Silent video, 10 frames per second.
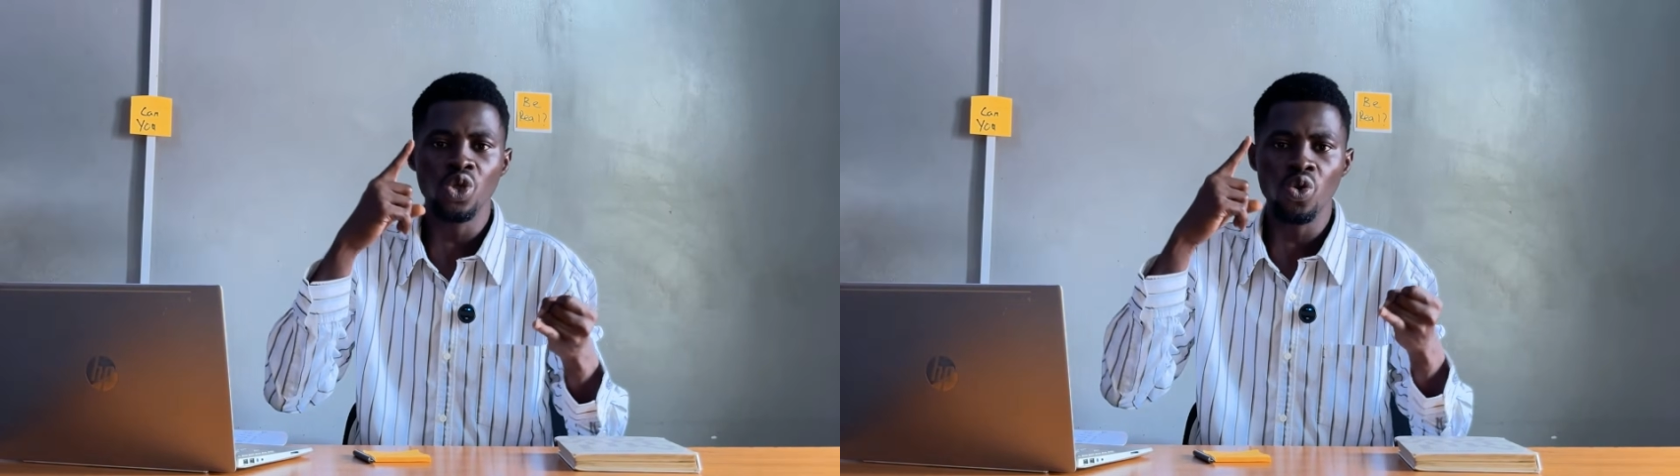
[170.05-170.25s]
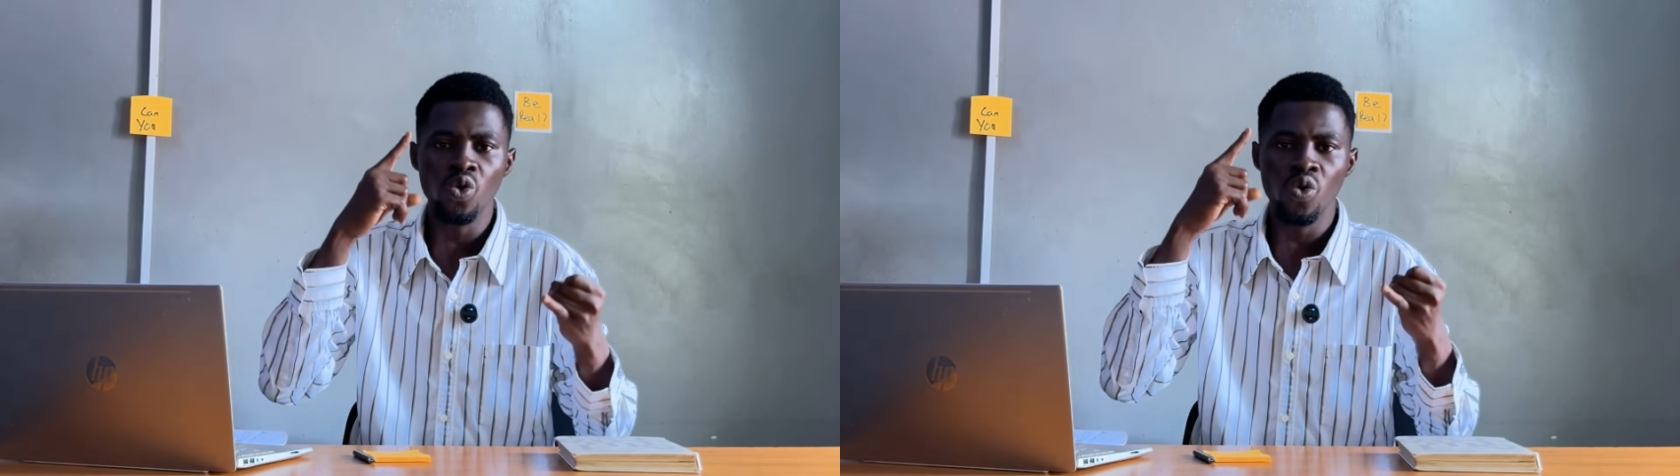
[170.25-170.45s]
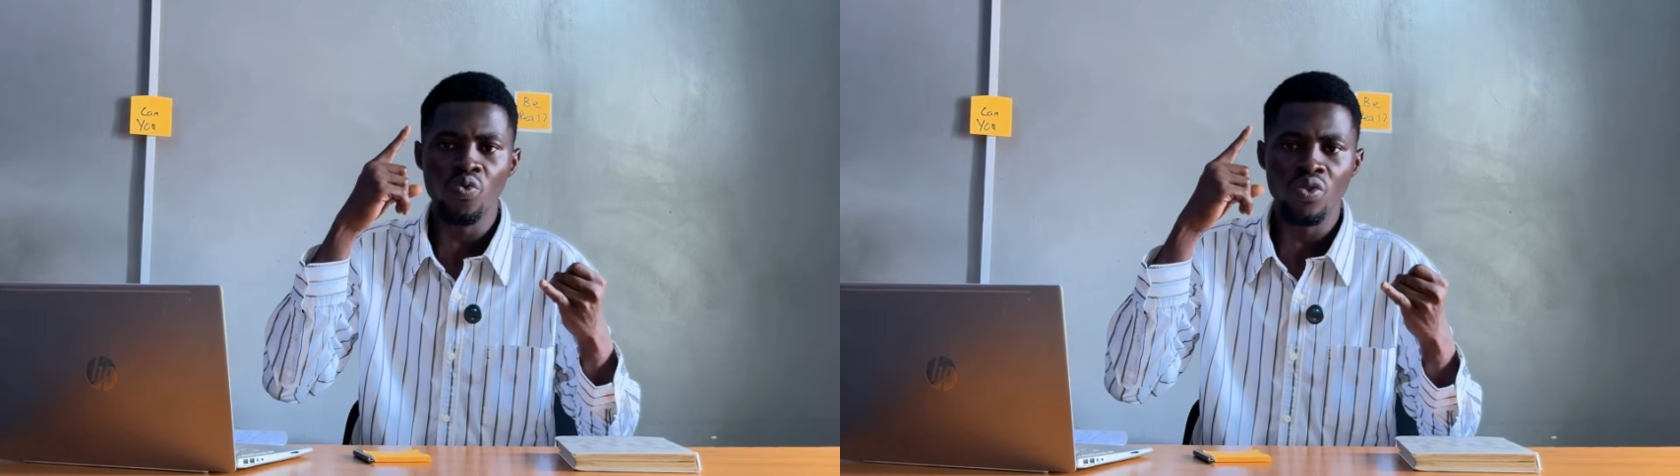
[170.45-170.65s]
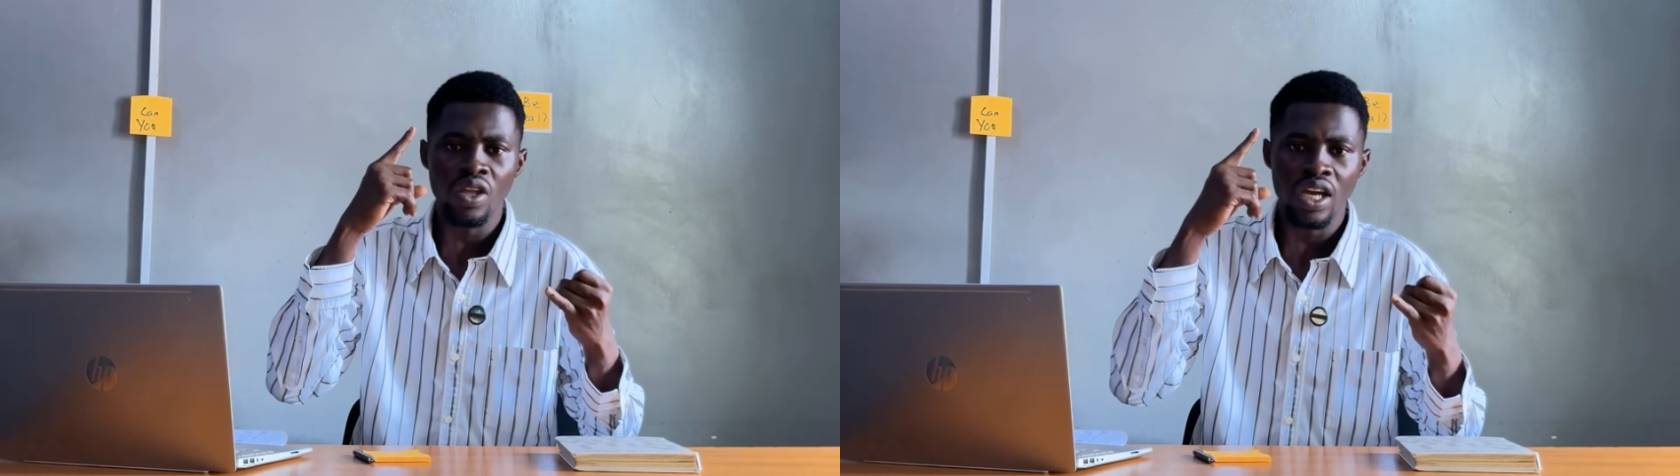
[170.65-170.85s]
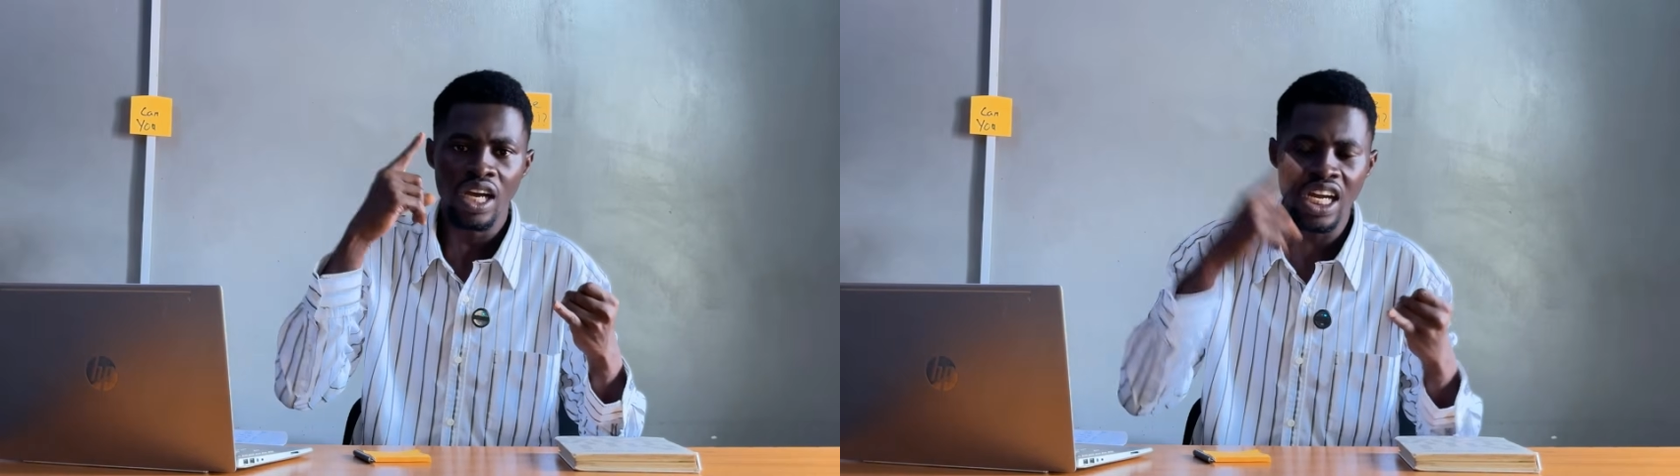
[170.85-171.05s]
you
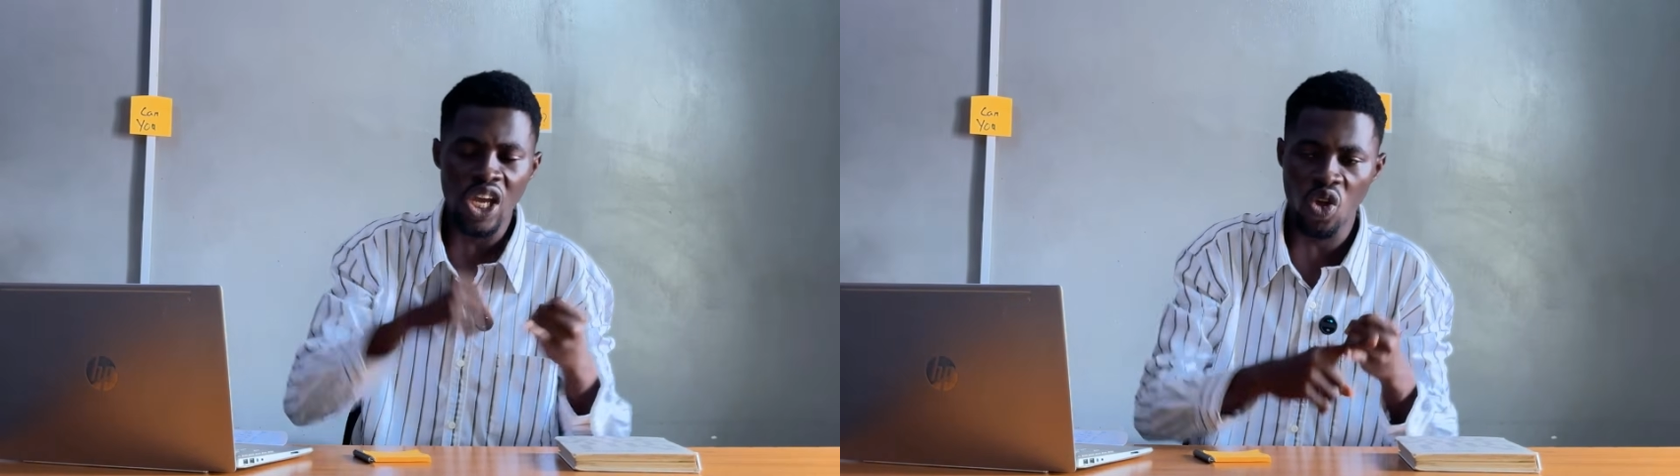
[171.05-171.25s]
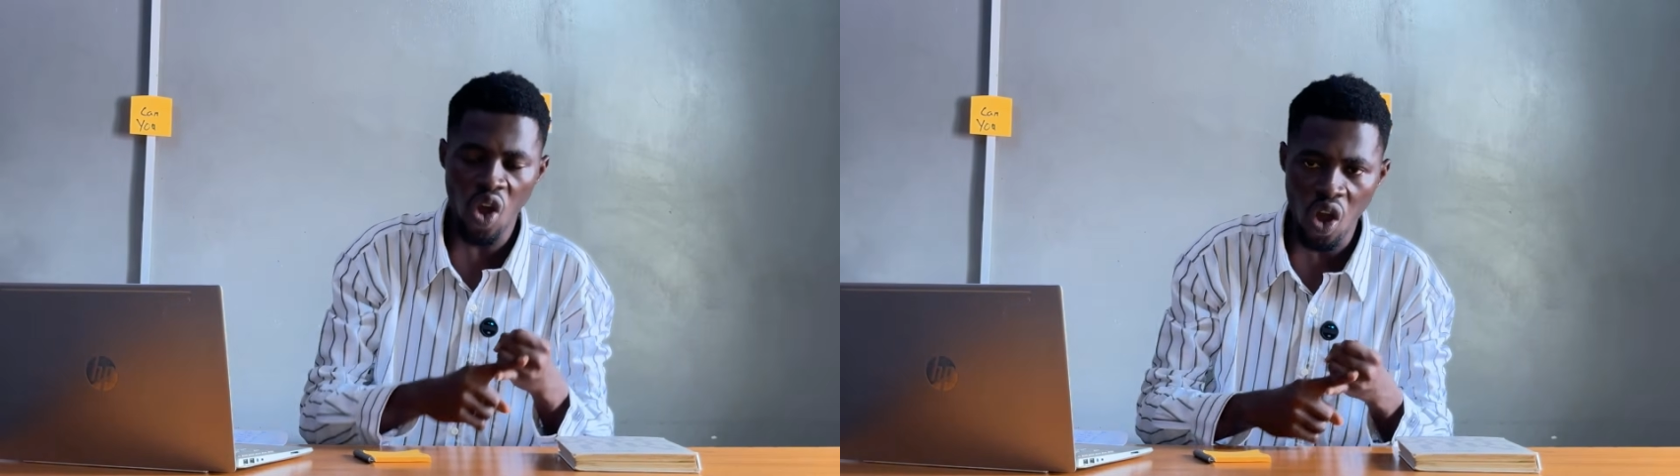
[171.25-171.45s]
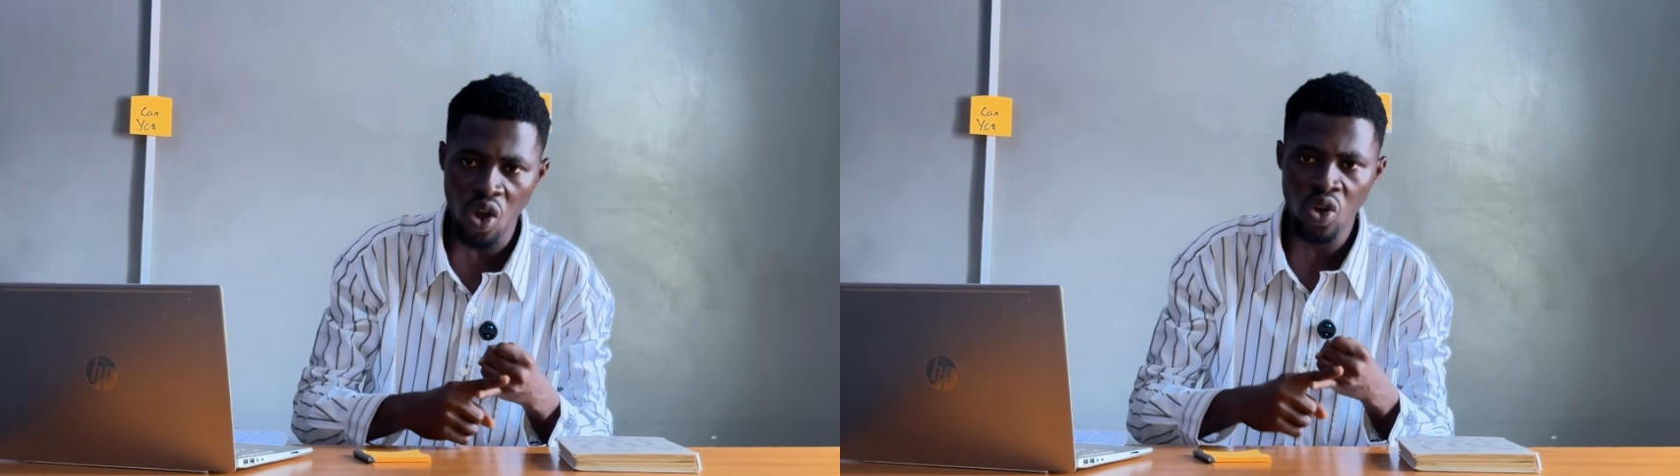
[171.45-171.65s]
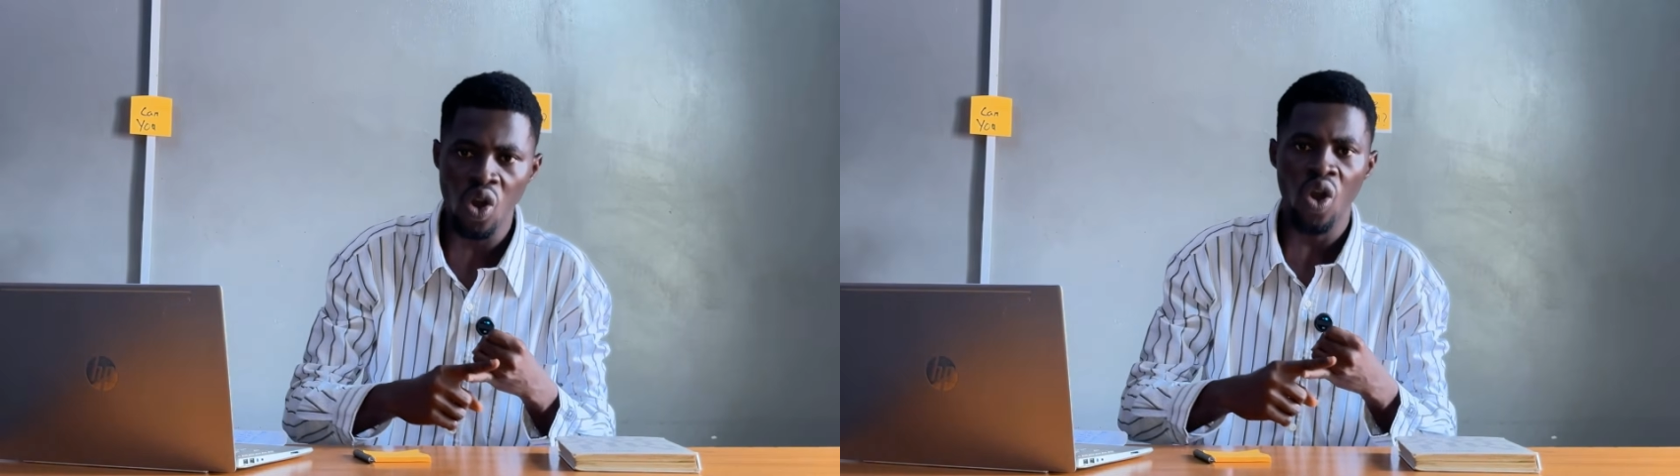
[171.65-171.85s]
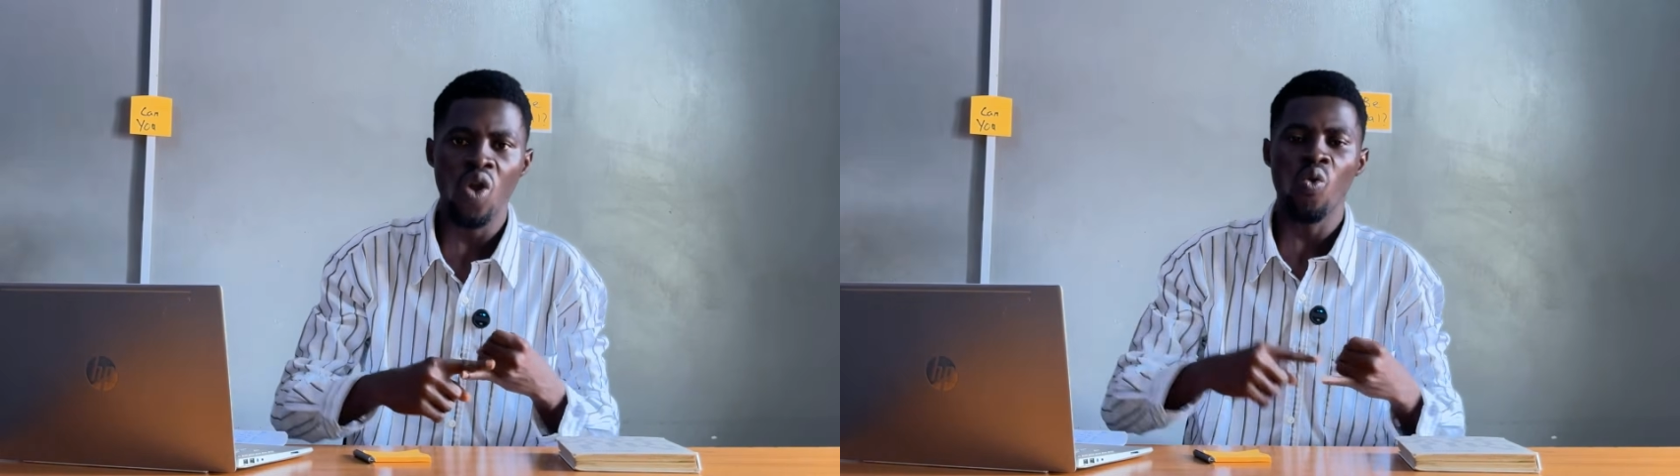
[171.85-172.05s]
recall